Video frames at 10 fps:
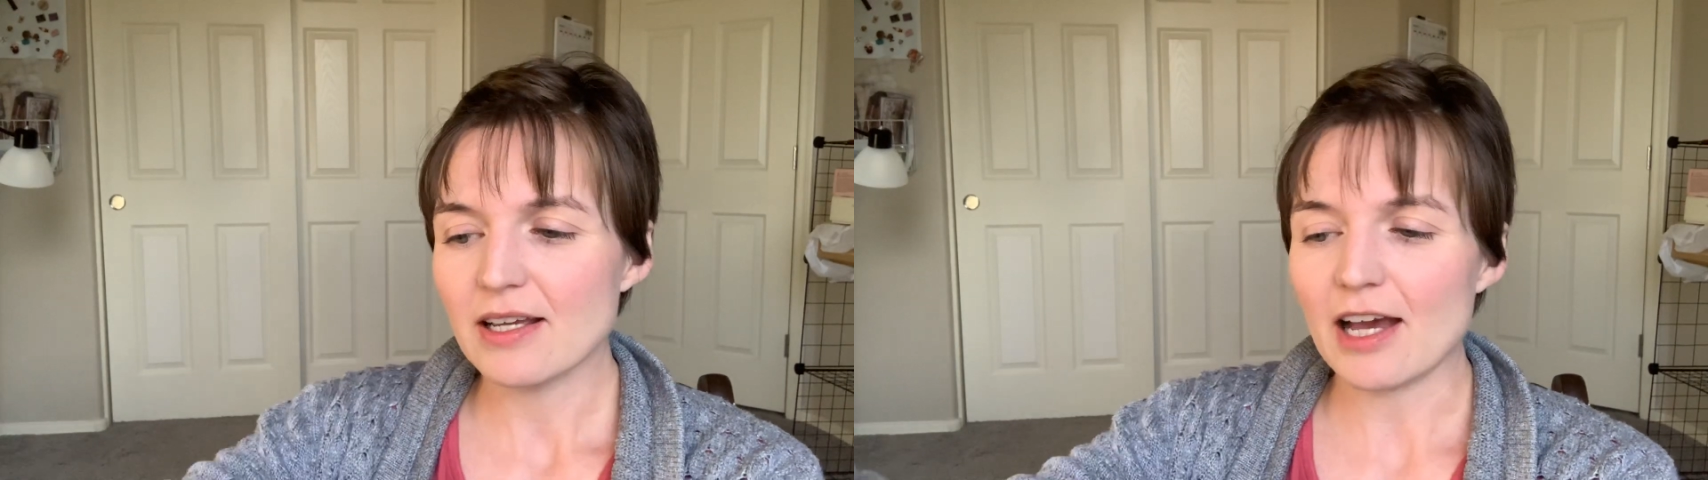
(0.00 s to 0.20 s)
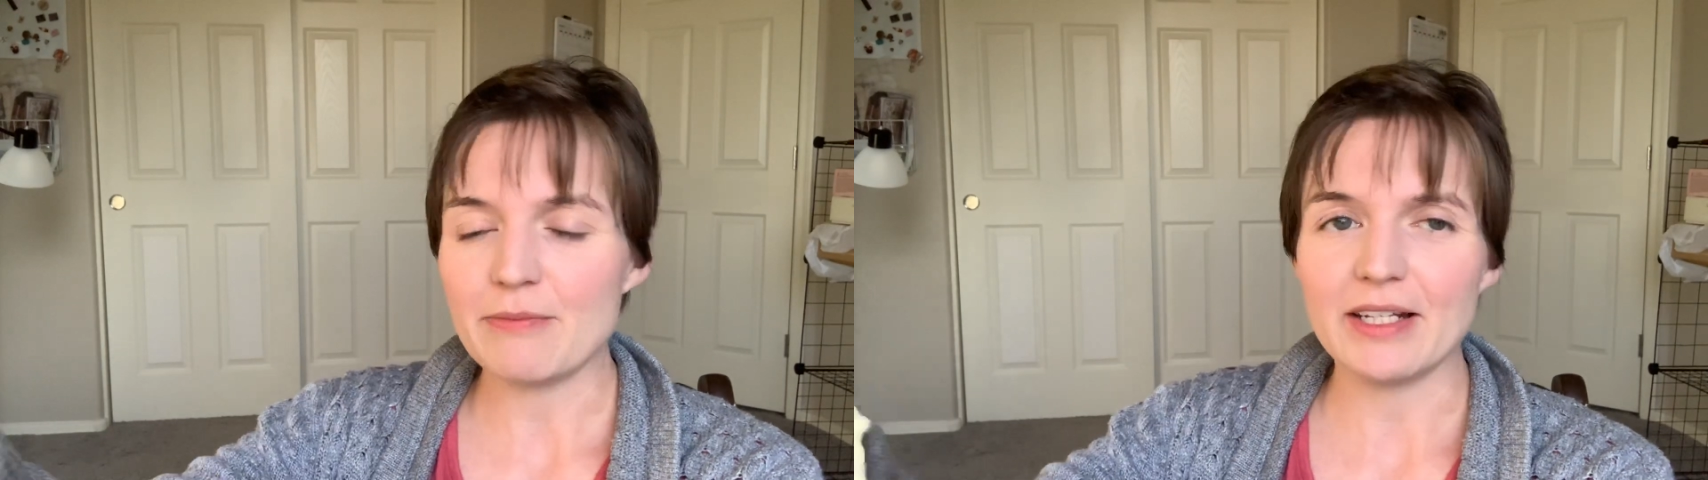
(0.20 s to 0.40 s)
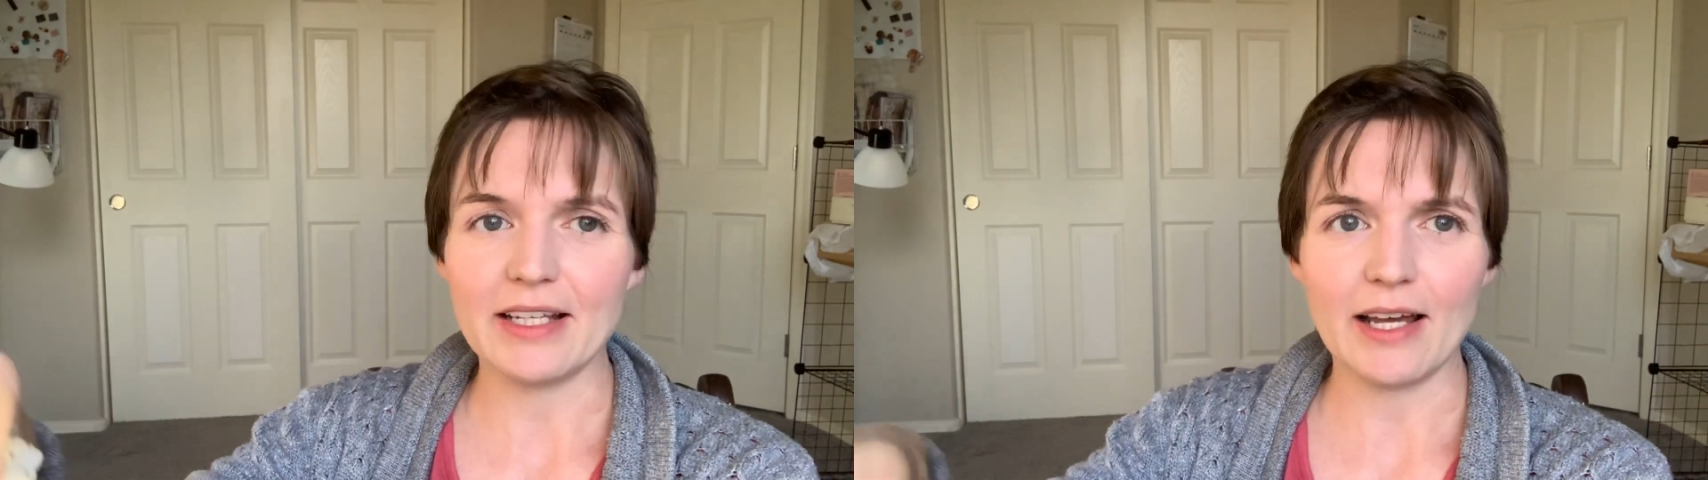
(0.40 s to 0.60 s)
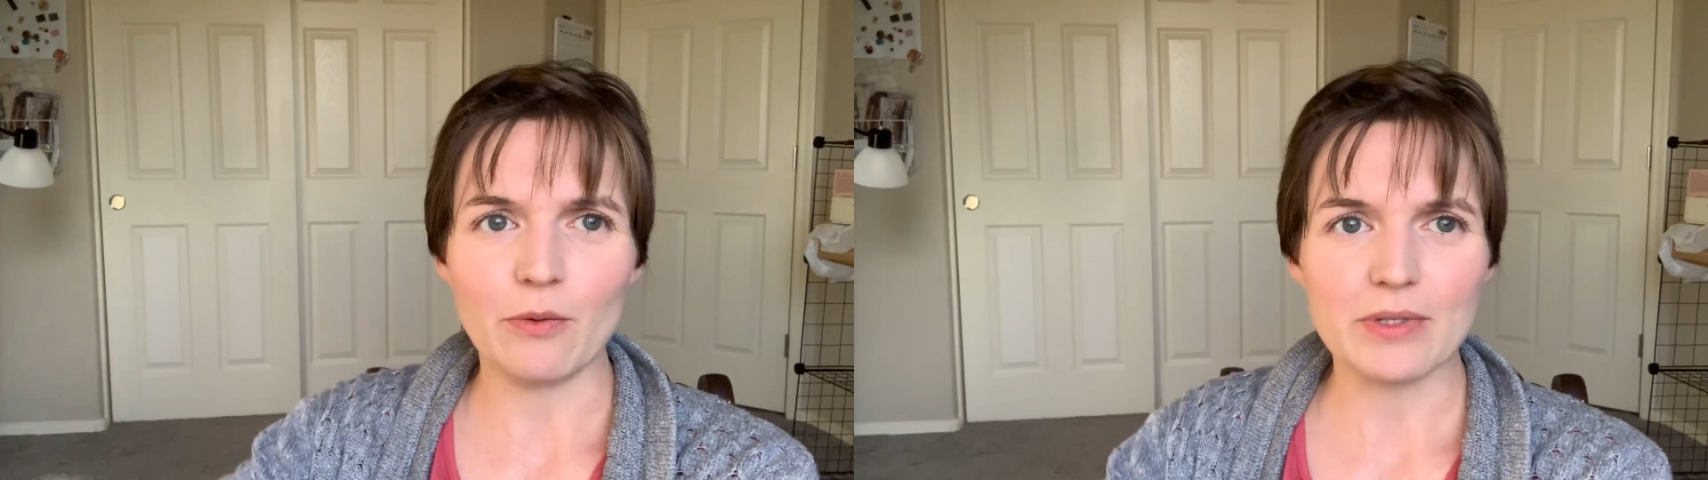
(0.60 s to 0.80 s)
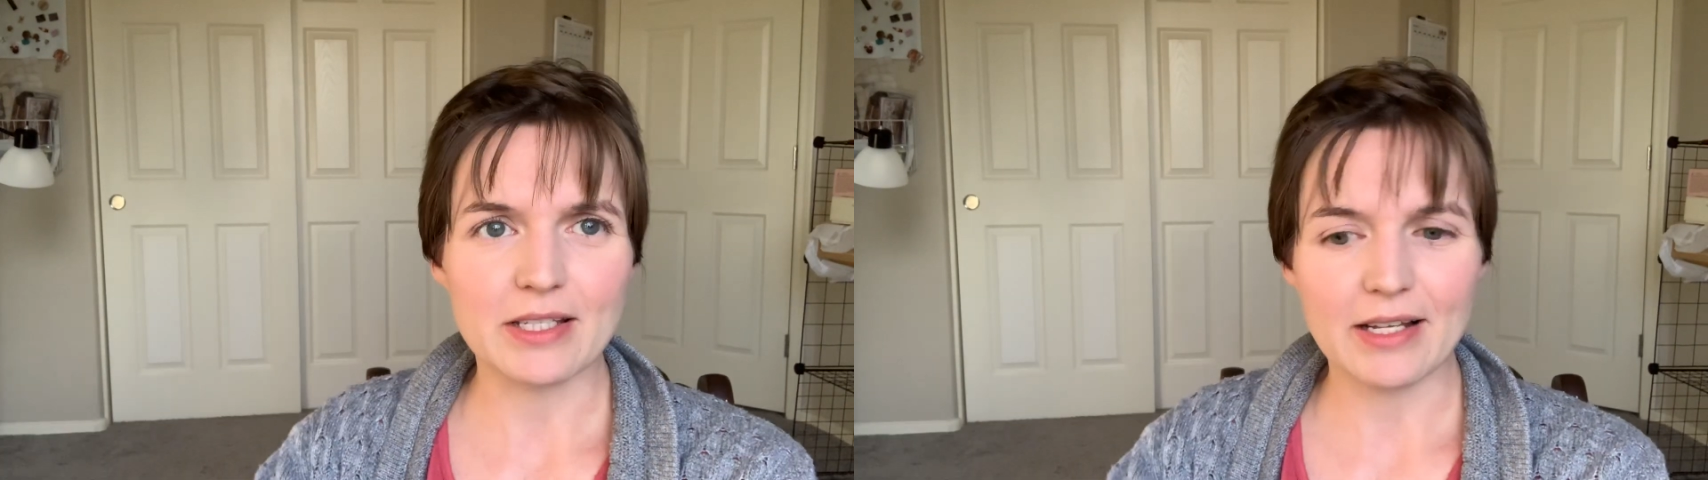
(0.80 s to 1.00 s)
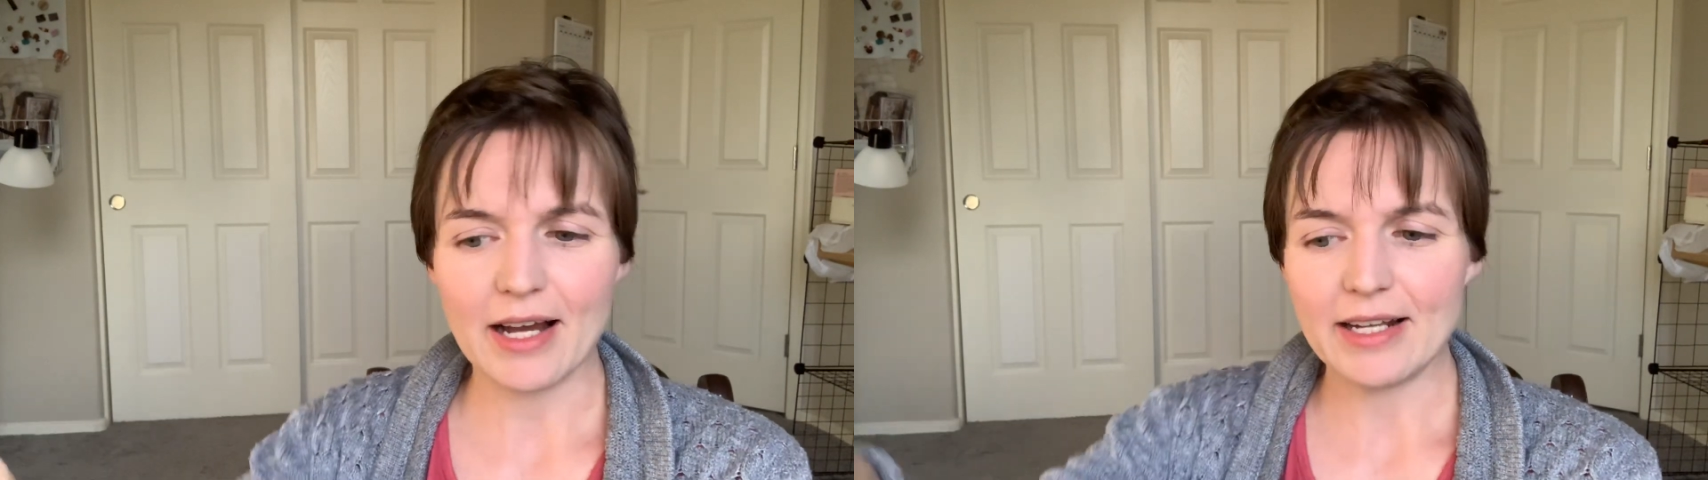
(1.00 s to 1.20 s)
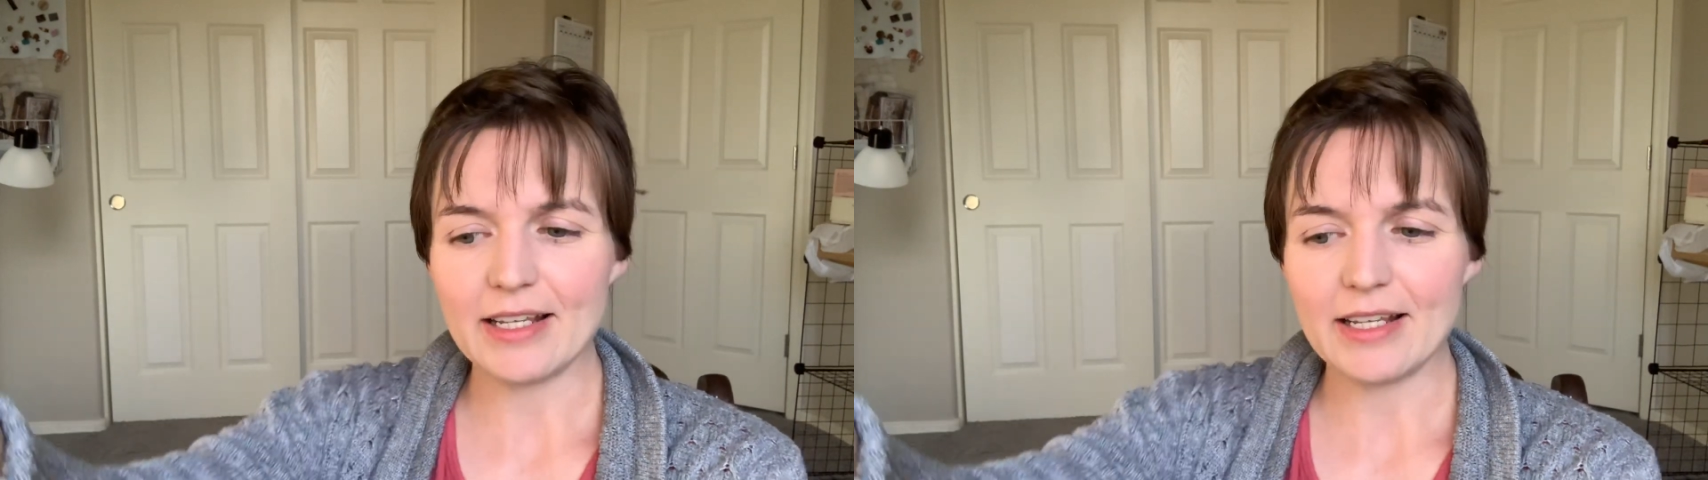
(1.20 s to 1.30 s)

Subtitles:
I mean, I was not